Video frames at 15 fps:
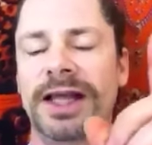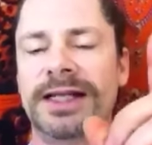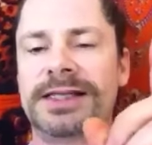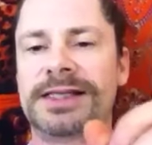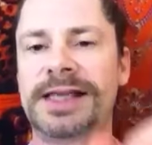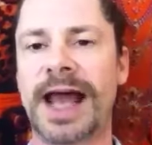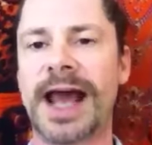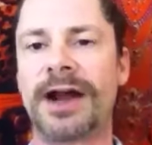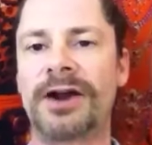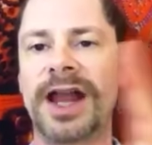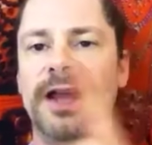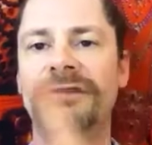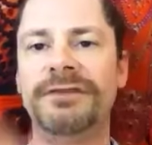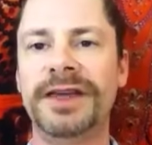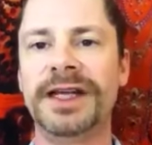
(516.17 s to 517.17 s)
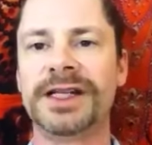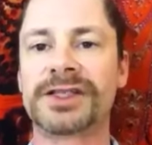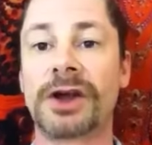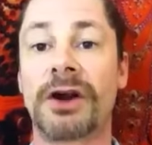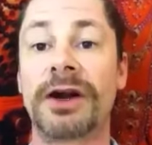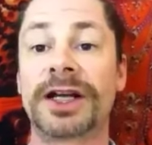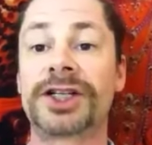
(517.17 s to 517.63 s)
Saturn and Venus
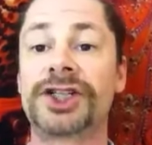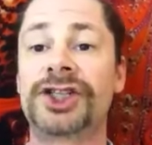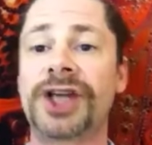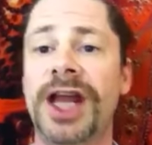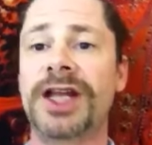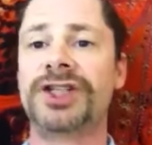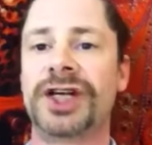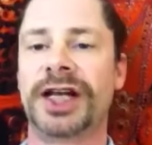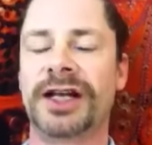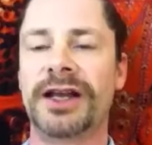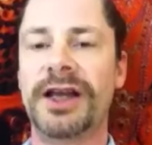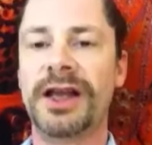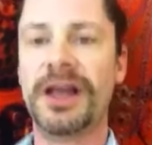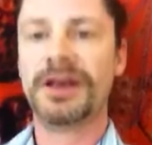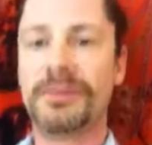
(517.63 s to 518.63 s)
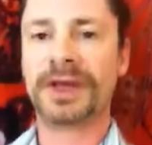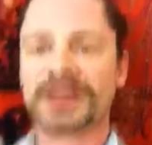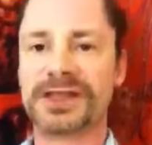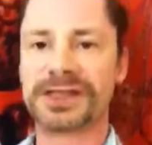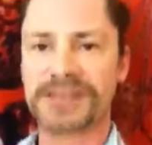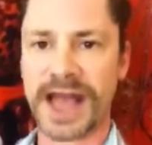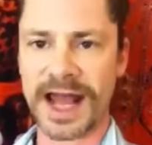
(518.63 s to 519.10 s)
are exchanging,
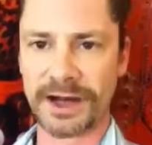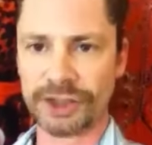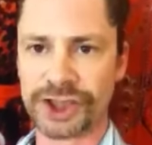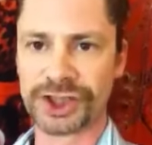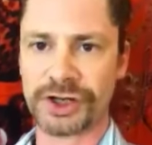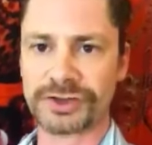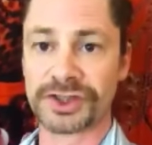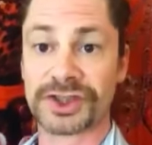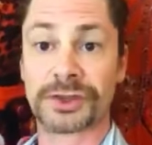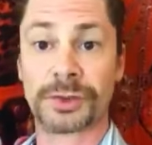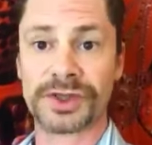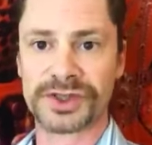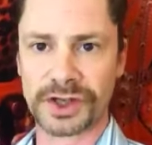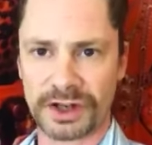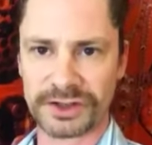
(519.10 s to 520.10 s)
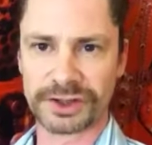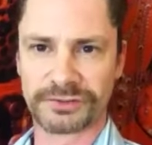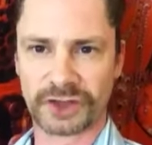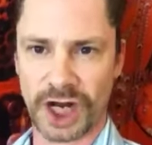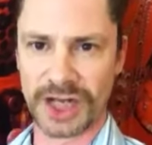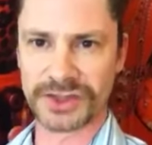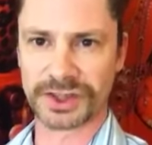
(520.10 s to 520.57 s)
because Saturn shows us the results
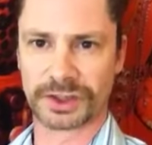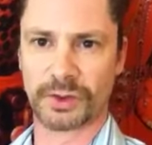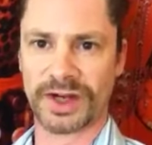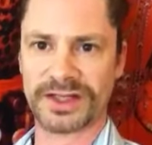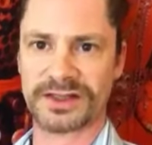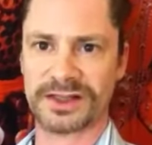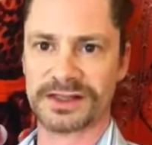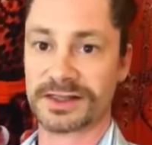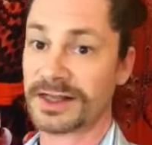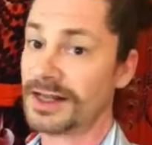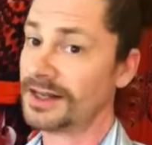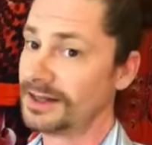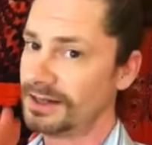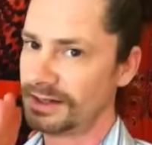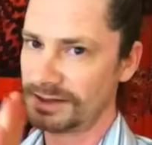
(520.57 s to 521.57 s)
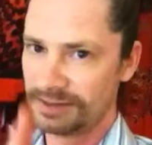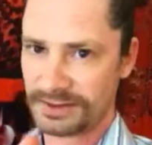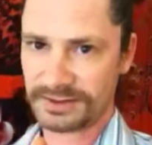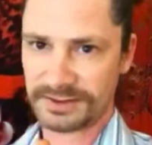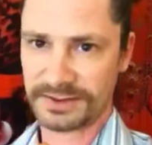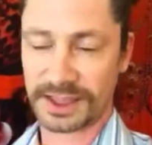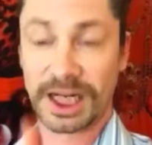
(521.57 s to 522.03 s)
of consequences,
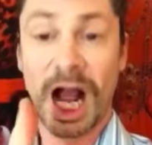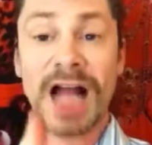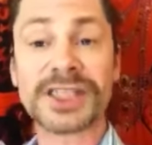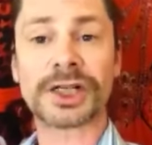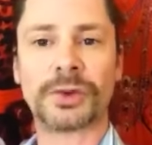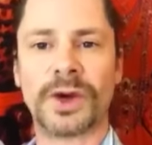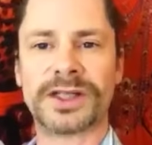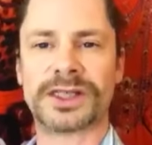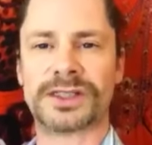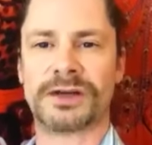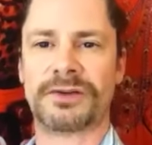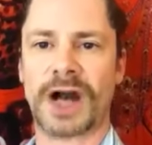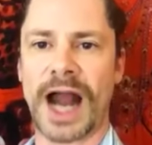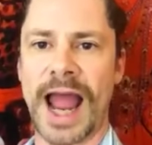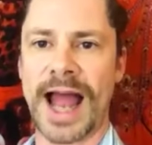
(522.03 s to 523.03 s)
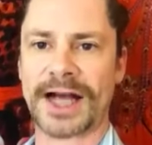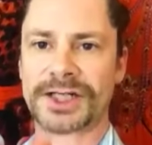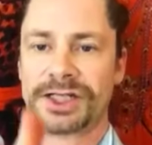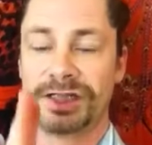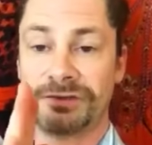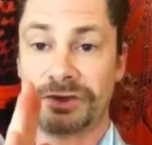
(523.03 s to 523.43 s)
the consequences of our actions.